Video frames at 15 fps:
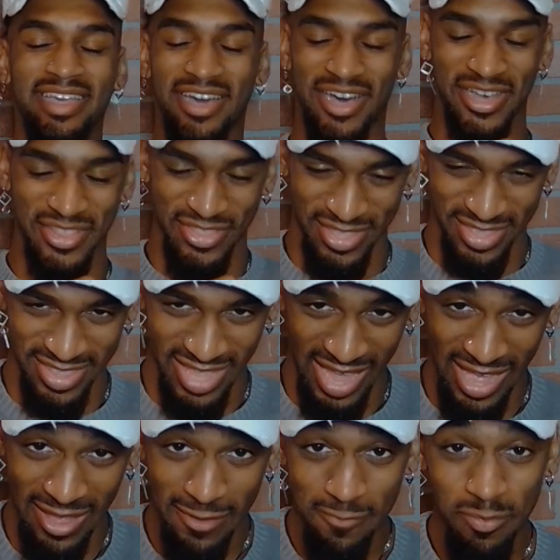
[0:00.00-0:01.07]
other than
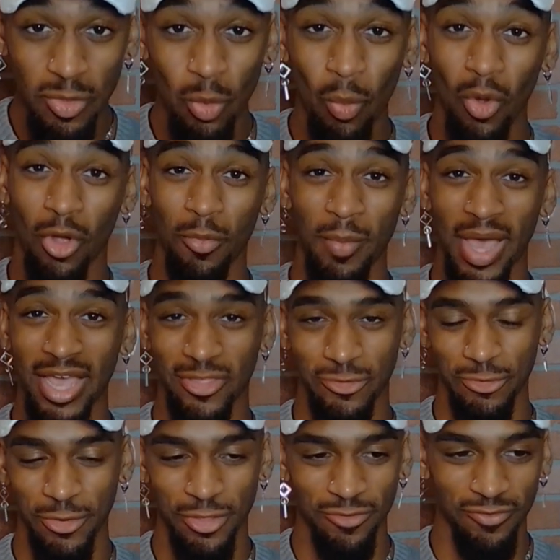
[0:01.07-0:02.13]
that, welcome back
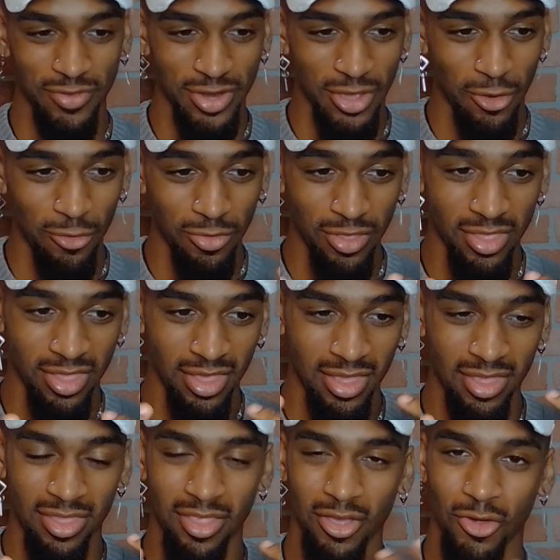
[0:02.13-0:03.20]
to another video. This
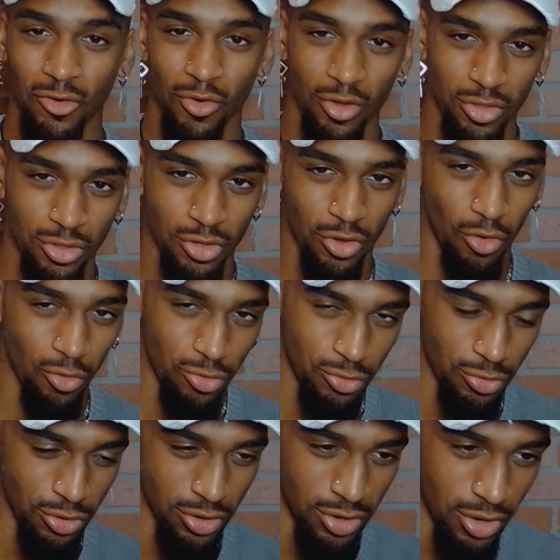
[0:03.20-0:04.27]
is the Crunch
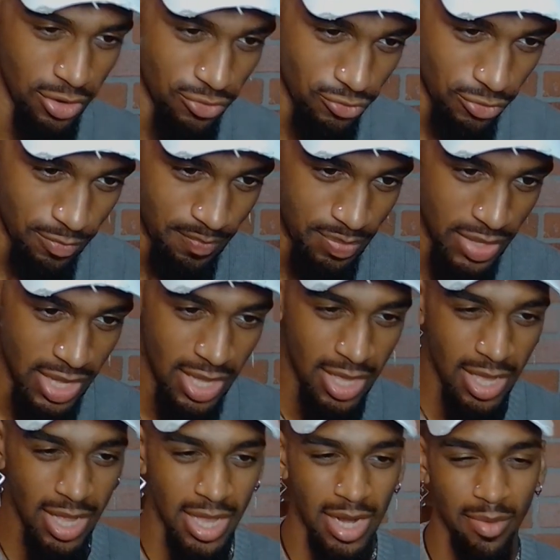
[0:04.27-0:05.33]
Culture Conundrum,
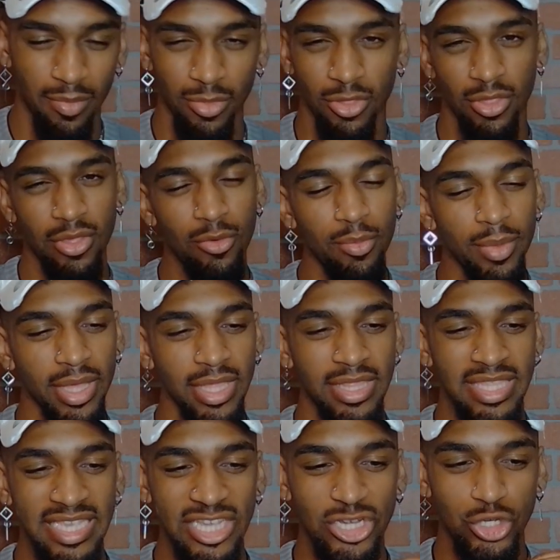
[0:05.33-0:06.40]
and I'm assuming
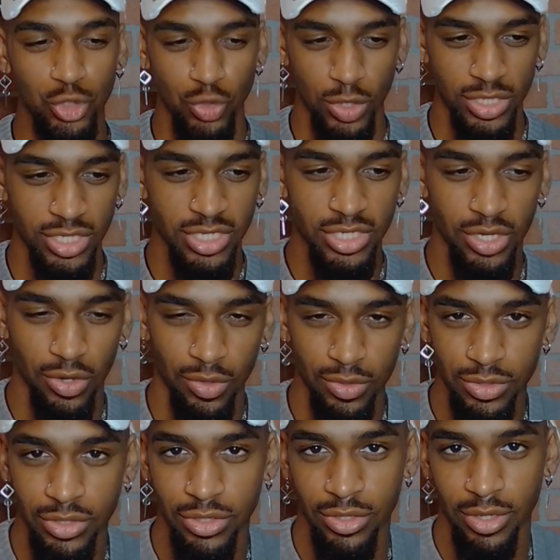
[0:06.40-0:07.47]
the Crunch
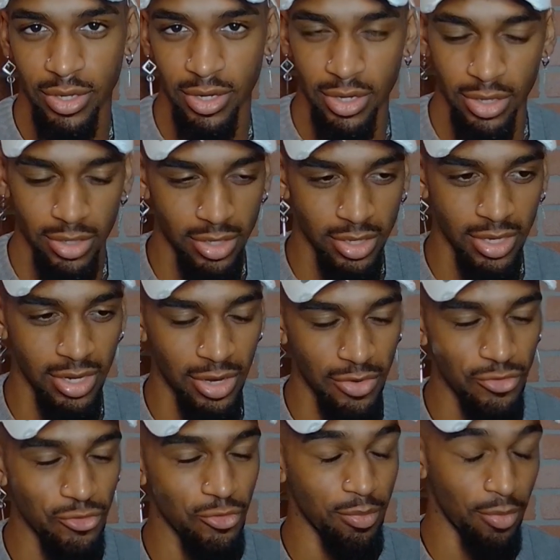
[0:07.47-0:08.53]
Culture
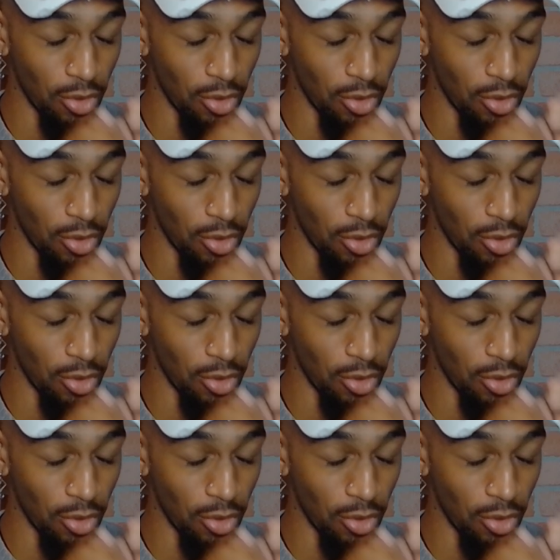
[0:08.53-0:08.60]
Conundrum.